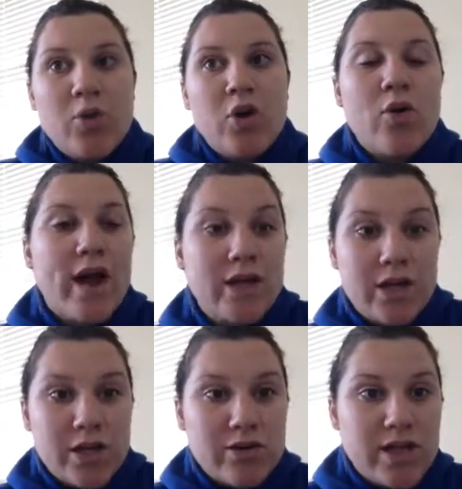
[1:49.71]

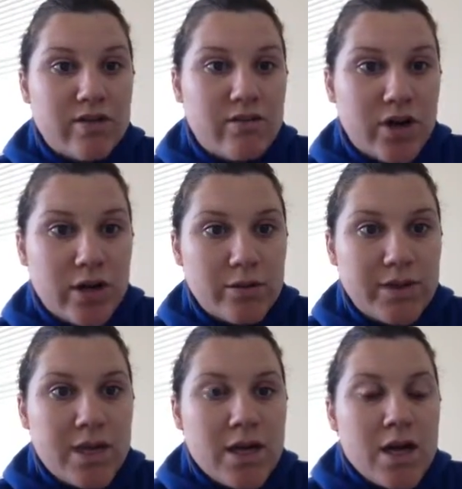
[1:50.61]
correctly using
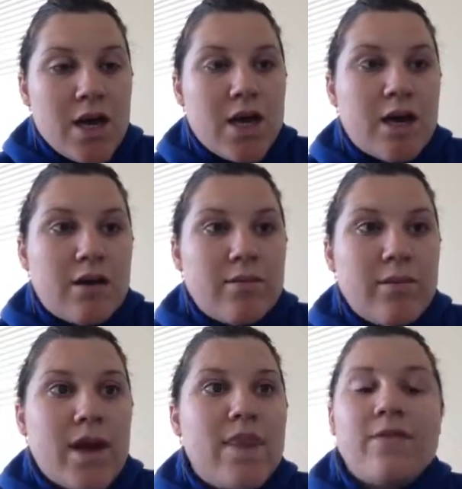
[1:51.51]
verbs
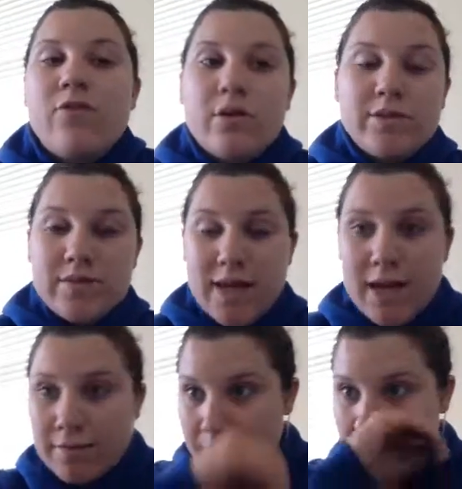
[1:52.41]
in the form of
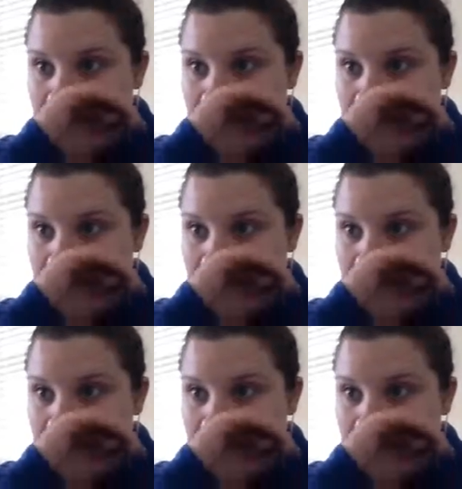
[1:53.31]
sign.